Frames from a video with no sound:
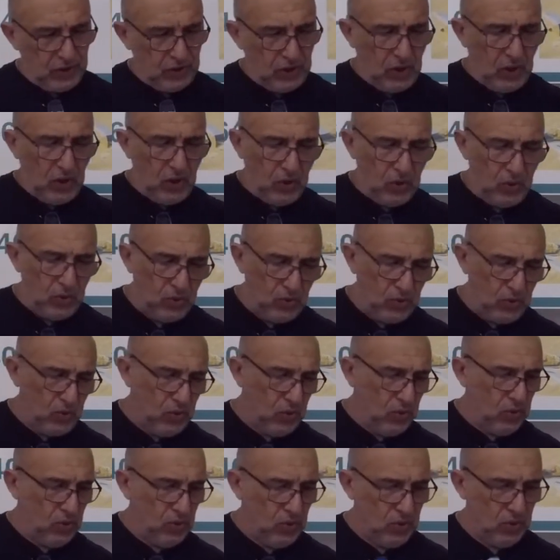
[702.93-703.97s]
go
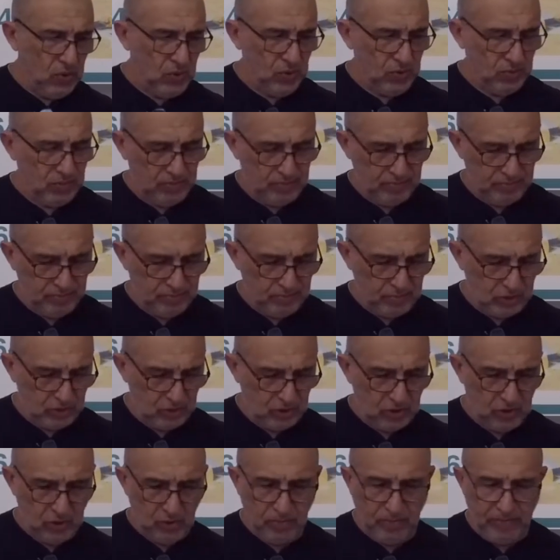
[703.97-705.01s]

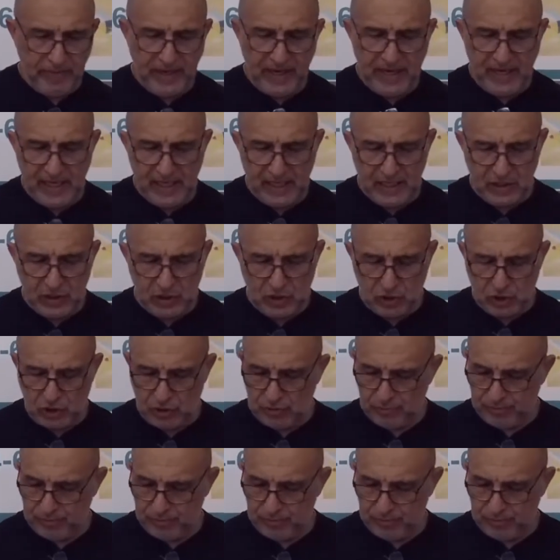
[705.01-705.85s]
to page